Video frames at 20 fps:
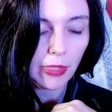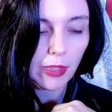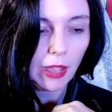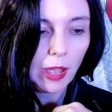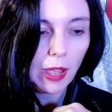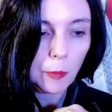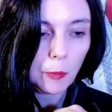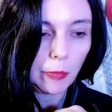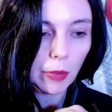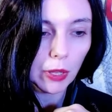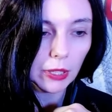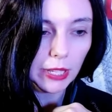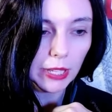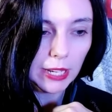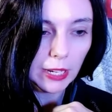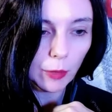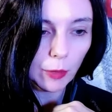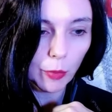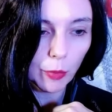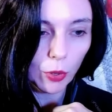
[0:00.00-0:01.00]

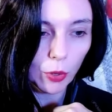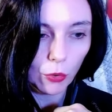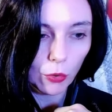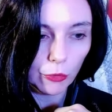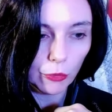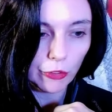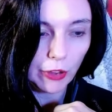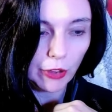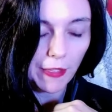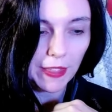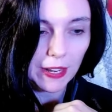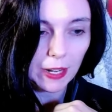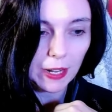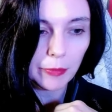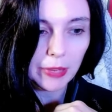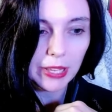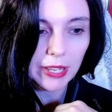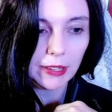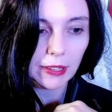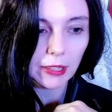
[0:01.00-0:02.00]
Mileena move and then
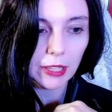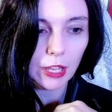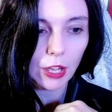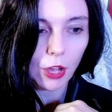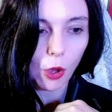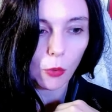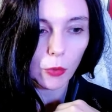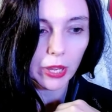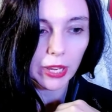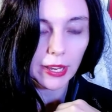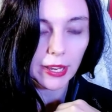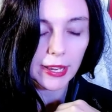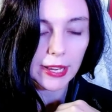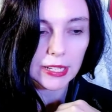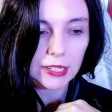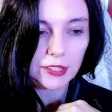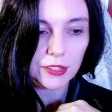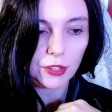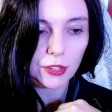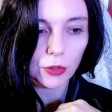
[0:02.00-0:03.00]
immediately going
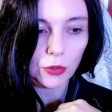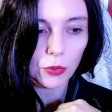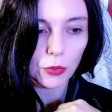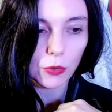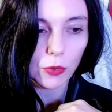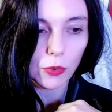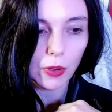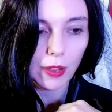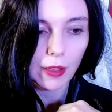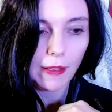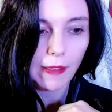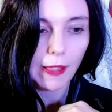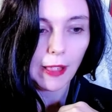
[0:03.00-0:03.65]
into